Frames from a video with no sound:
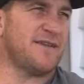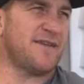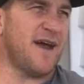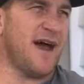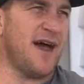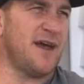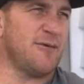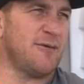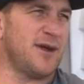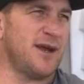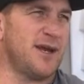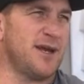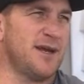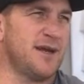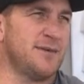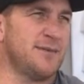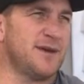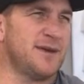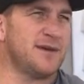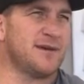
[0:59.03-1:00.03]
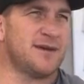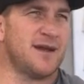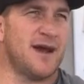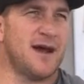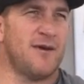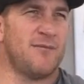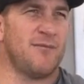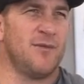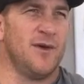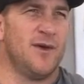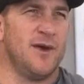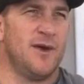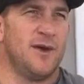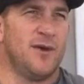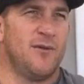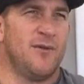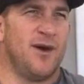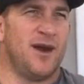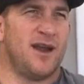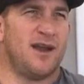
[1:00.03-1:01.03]
other day, really. I mean,
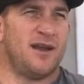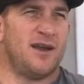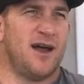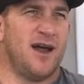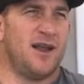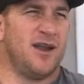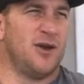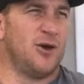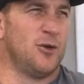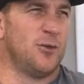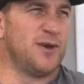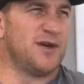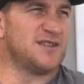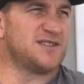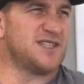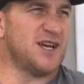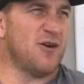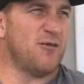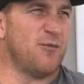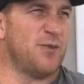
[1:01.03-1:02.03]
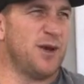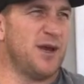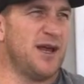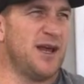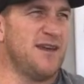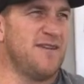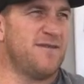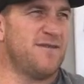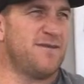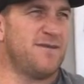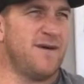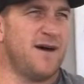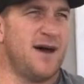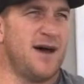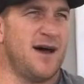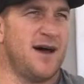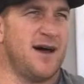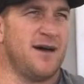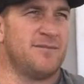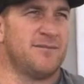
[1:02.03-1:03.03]
we had a little bit of self-belief,
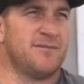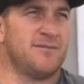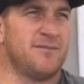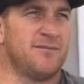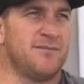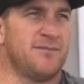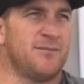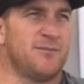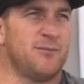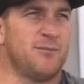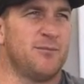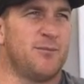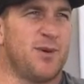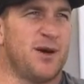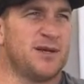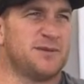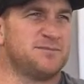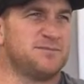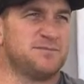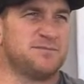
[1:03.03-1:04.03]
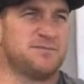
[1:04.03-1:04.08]
but